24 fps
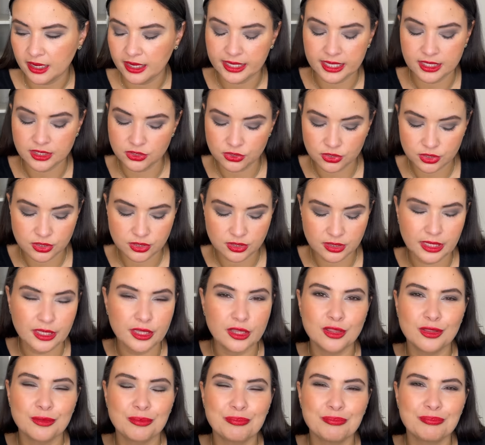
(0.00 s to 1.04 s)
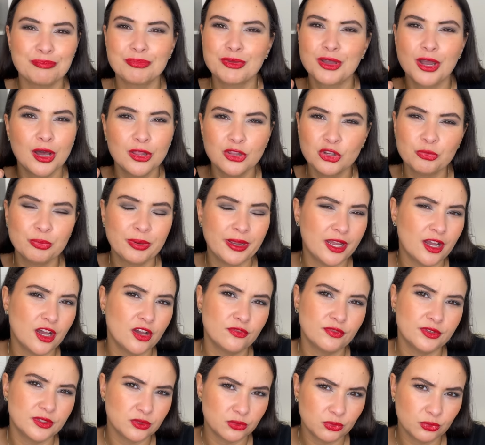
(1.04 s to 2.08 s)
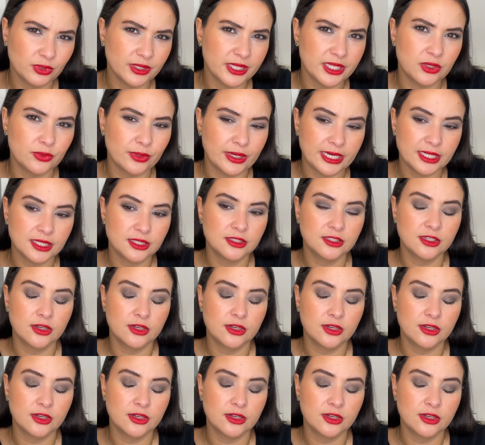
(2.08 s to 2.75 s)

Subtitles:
Like it's just like the color payoff is really great.